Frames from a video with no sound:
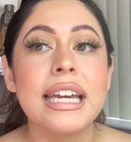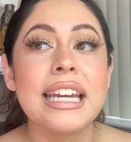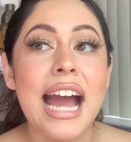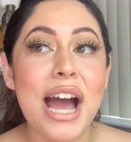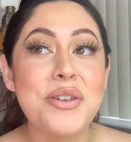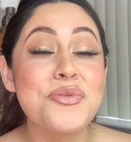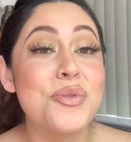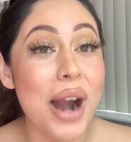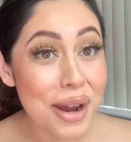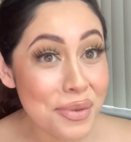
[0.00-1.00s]
And
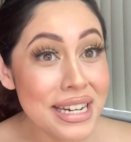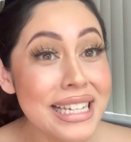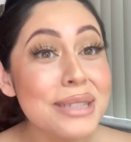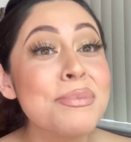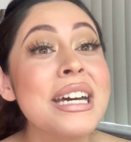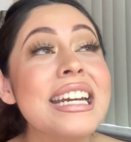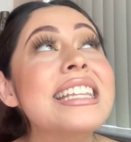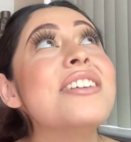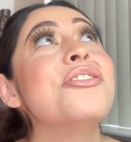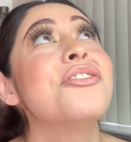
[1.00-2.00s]
right when he's putting
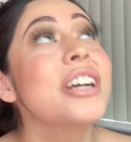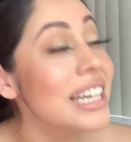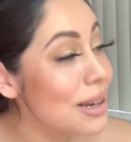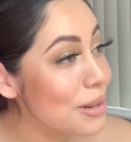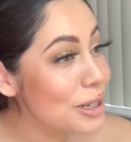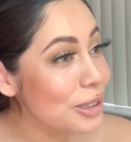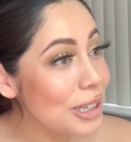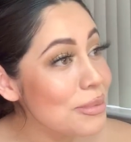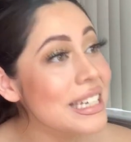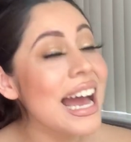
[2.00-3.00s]
the freaking epidural
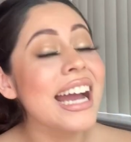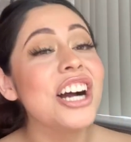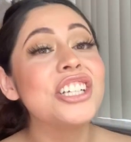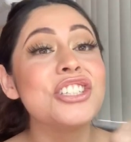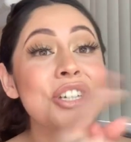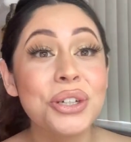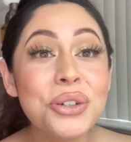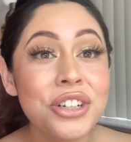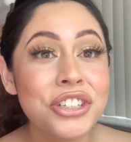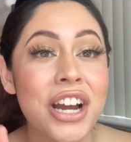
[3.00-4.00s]
in me, I got 2
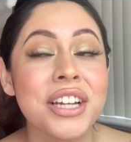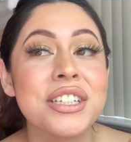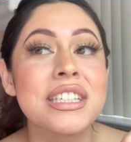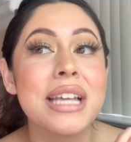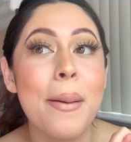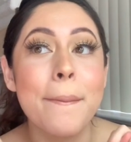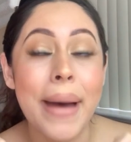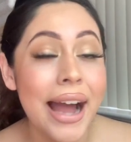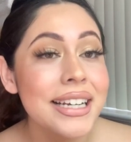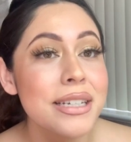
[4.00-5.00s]
contractions
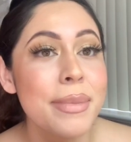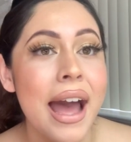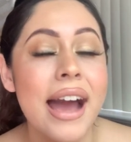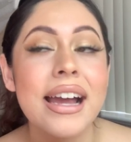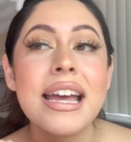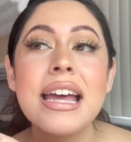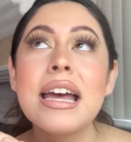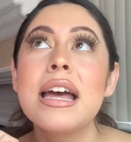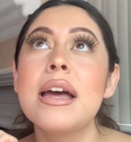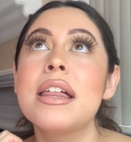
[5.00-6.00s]
back to back,
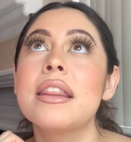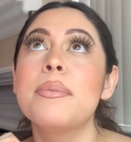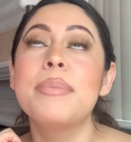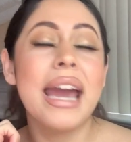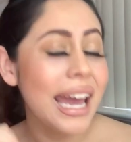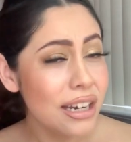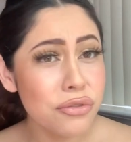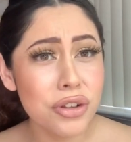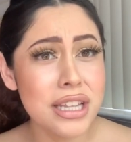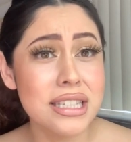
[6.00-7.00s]

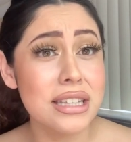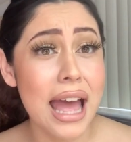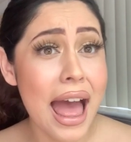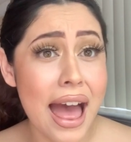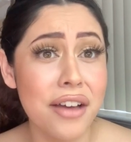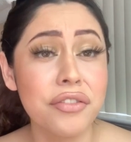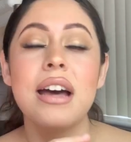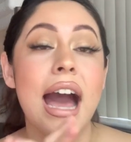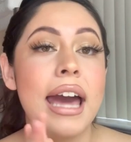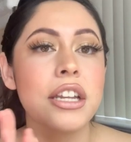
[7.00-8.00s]
painful as F.
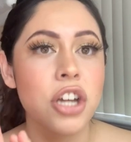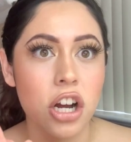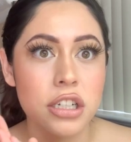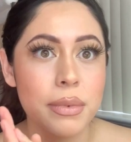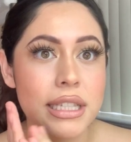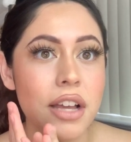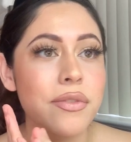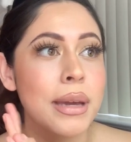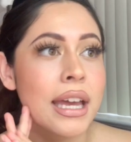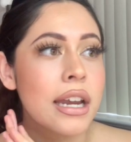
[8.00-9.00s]
I had to talk to myself
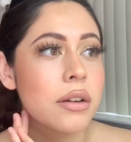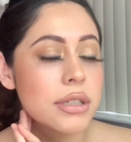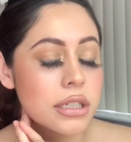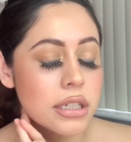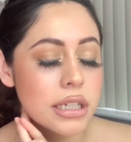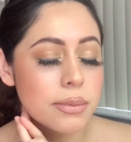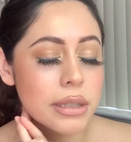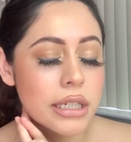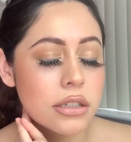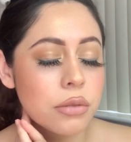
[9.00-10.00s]
in my head, and I was like, Denise,
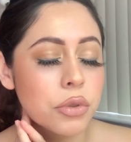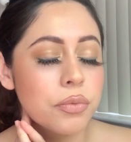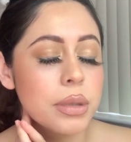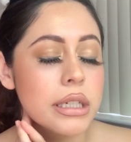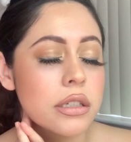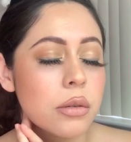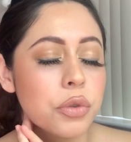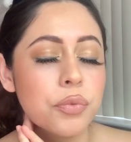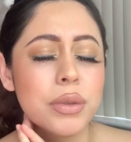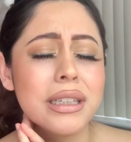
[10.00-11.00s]
please don't move, please don't
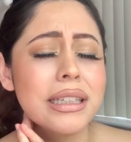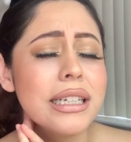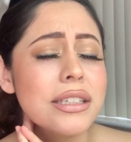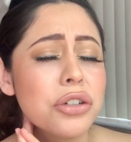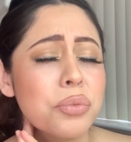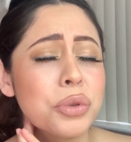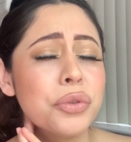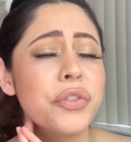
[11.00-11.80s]
move, please don't move.